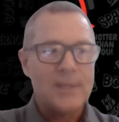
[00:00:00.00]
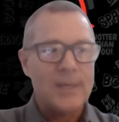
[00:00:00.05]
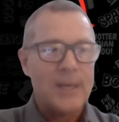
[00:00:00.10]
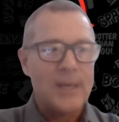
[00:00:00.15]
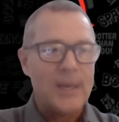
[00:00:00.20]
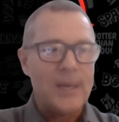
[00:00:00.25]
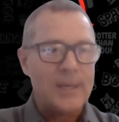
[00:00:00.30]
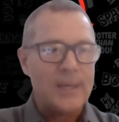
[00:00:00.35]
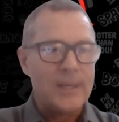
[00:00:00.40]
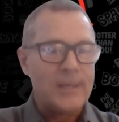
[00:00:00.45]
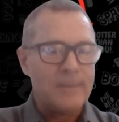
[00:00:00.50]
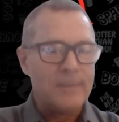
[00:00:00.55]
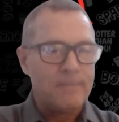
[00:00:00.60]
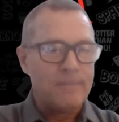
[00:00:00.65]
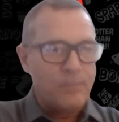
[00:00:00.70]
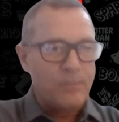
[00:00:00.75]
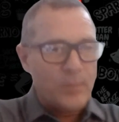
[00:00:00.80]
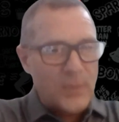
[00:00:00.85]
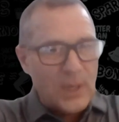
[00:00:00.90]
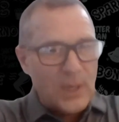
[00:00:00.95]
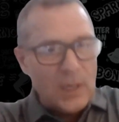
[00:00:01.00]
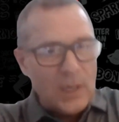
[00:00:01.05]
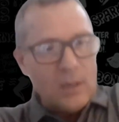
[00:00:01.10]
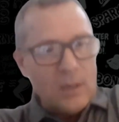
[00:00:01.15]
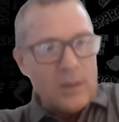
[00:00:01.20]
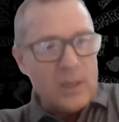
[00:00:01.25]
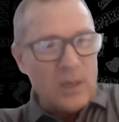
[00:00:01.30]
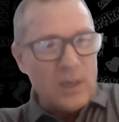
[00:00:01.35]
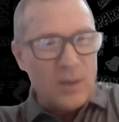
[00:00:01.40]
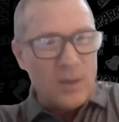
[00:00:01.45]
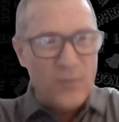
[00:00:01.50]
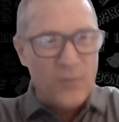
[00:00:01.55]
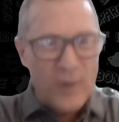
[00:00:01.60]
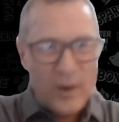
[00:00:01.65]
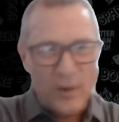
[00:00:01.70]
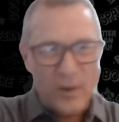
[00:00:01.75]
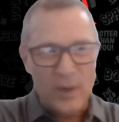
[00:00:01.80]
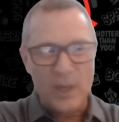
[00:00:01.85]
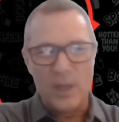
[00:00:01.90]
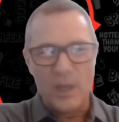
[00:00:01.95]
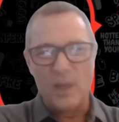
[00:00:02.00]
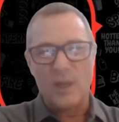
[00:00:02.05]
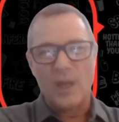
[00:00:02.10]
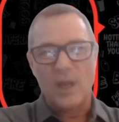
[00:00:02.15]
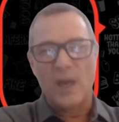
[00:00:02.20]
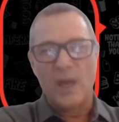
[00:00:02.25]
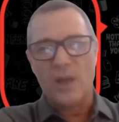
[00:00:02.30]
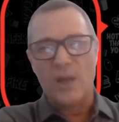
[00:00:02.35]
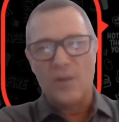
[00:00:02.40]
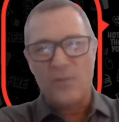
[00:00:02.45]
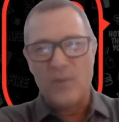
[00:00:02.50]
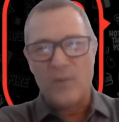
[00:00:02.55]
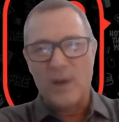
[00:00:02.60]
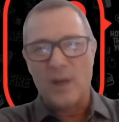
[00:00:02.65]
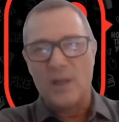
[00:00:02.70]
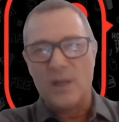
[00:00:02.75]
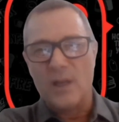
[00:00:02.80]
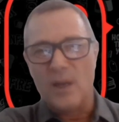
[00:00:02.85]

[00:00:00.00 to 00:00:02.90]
um, you know, and at a very at a uh,